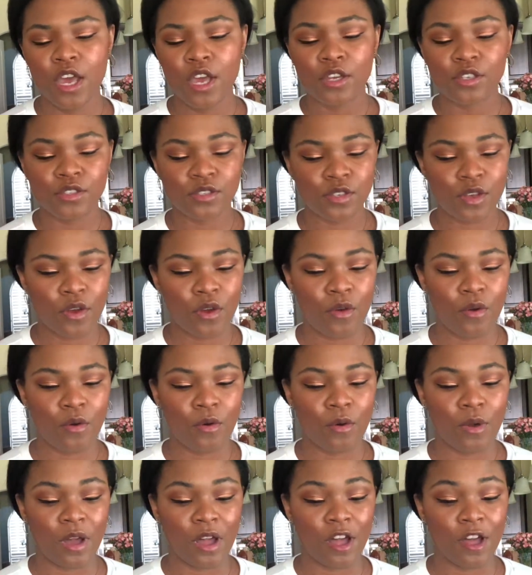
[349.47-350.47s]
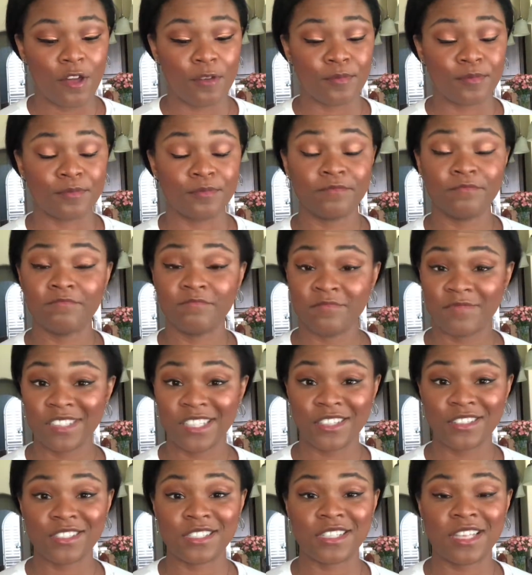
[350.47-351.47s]
So
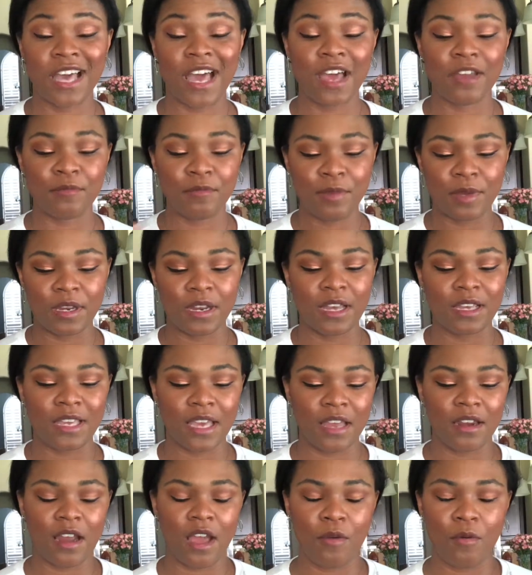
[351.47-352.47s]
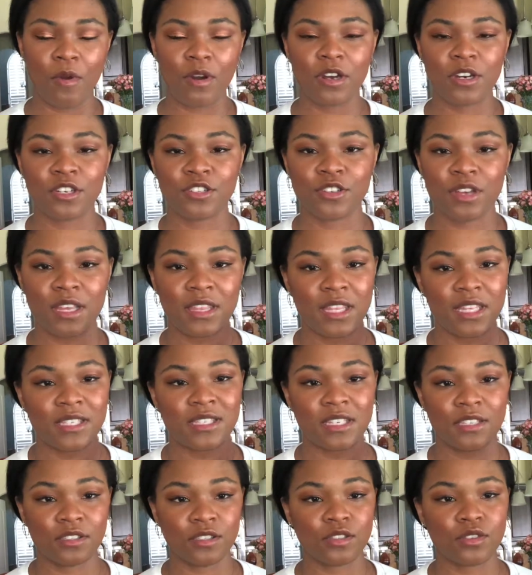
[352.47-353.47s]
there's that. But again, I wanted to try
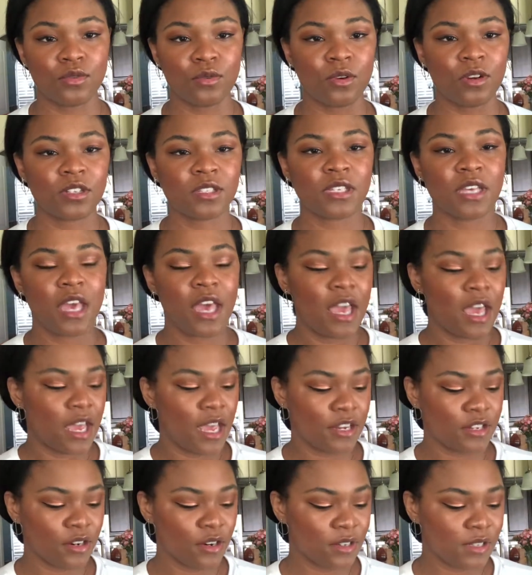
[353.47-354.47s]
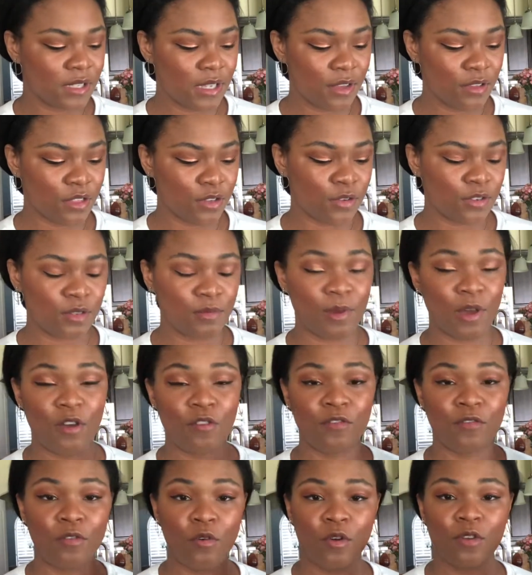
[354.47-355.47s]
this in stores. It turns out there was
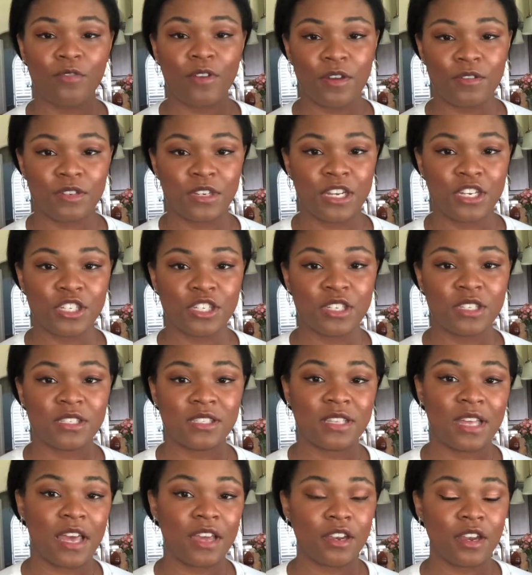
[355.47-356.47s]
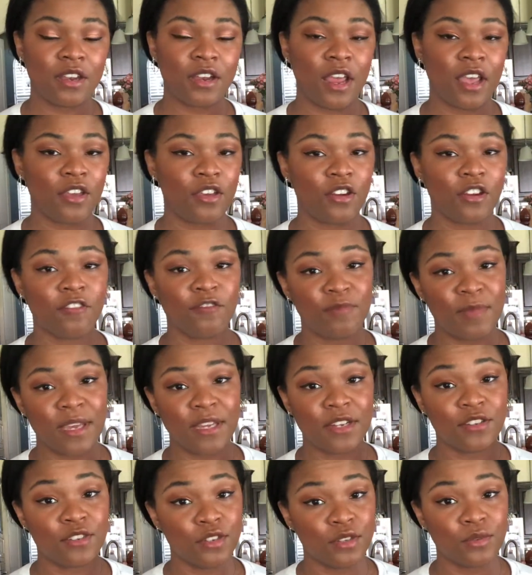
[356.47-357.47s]
about 4 foundations that I could have
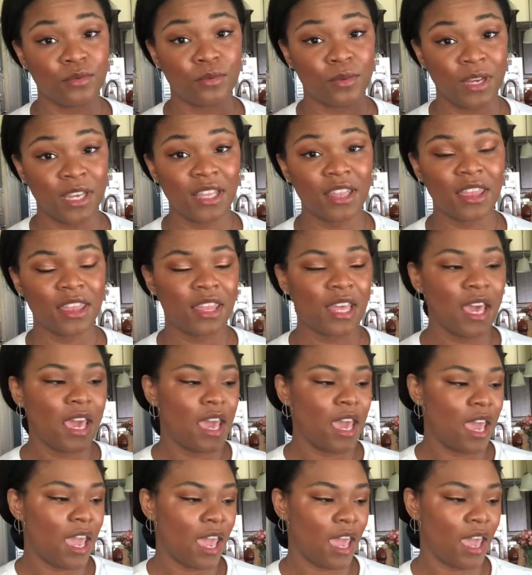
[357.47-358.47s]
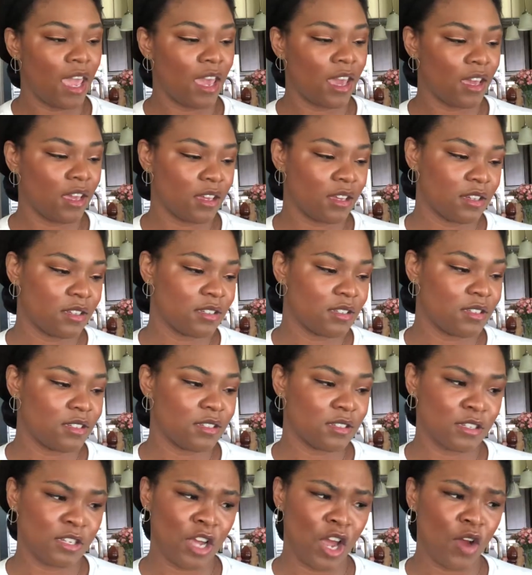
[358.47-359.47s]
made do with and
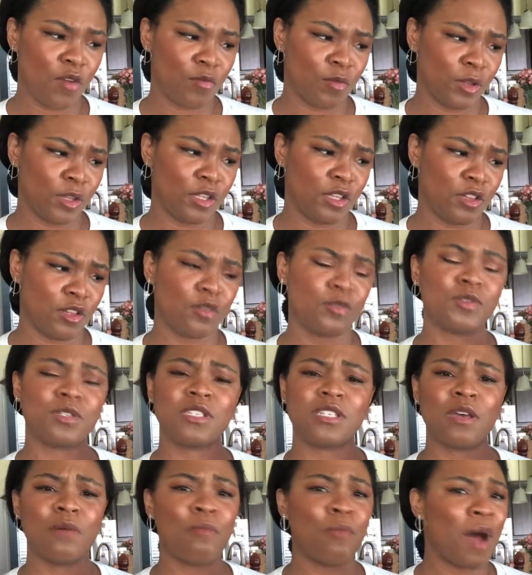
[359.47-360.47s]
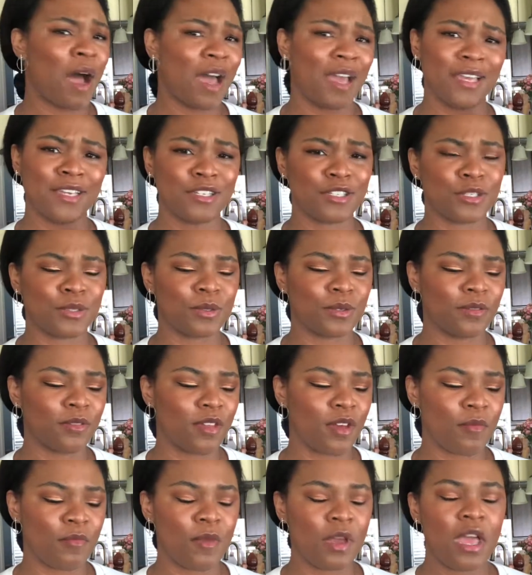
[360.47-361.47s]
got really close to buying 2 of
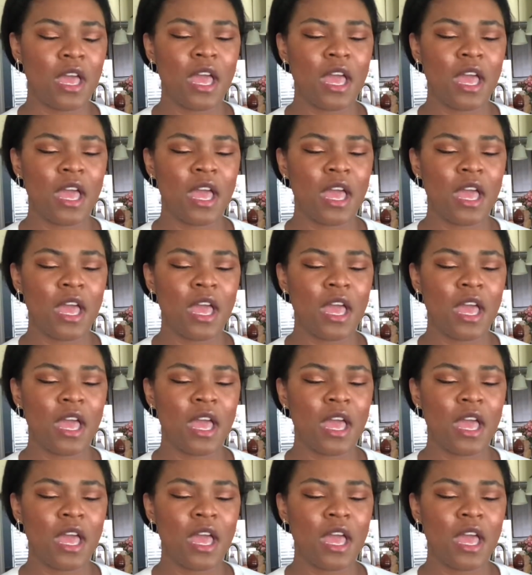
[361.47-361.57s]
them.